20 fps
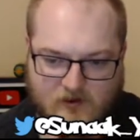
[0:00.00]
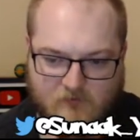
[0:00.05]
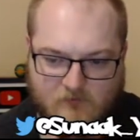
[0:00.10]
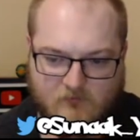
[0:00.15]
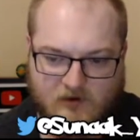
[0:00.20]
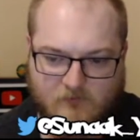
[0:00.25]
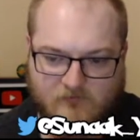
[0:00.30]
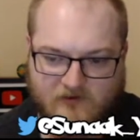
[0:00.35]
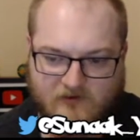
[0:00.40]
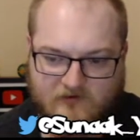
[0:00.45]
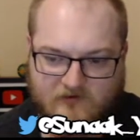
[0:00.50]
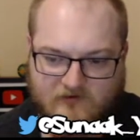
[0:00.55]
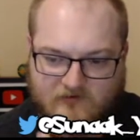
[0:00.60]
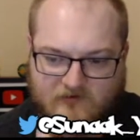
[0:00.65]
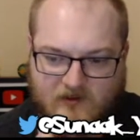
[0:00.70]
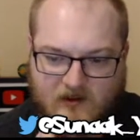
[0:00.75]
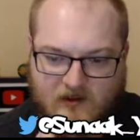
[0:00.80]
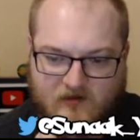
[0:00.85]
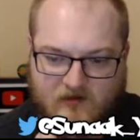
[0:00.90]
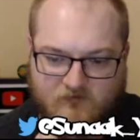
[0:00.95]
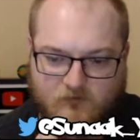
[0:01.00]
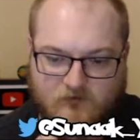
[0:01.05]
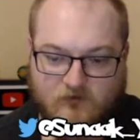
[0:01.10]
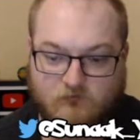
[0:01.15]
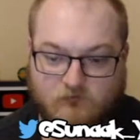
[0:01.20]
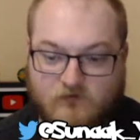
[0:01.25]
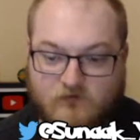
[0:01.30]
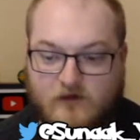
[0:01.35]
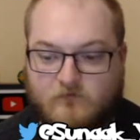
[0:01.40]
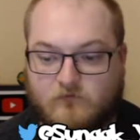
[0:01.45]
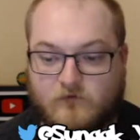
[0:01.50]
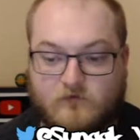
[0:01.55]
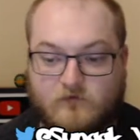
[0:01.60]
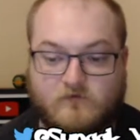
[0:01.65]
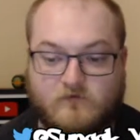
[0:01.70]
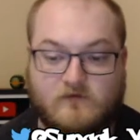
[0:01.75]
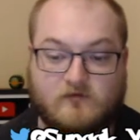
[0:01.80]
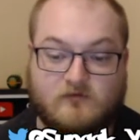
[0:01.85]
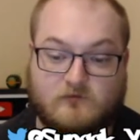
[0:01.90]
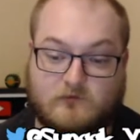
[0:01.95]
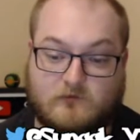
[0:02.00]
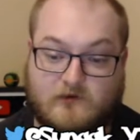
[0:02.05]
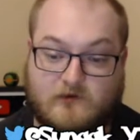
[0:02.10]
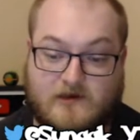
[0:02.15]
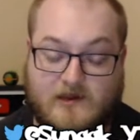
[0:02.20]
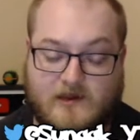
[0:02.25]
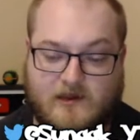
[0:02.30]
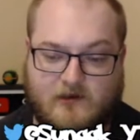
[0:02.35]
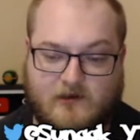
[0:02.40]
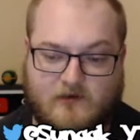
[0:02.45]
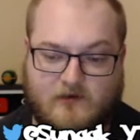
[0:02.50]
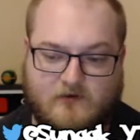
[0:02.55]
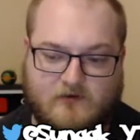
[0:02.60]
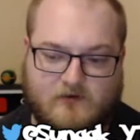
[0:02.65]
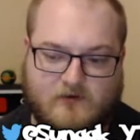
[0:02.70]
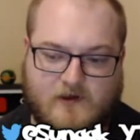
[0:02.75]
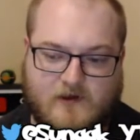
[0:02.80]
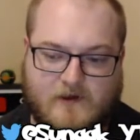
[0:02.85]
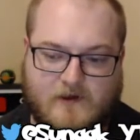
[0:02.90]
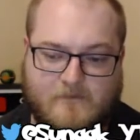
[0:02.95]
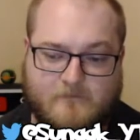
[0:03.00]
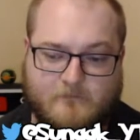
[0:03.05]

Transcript: my place is the house with the red roof in Three Island. Okay.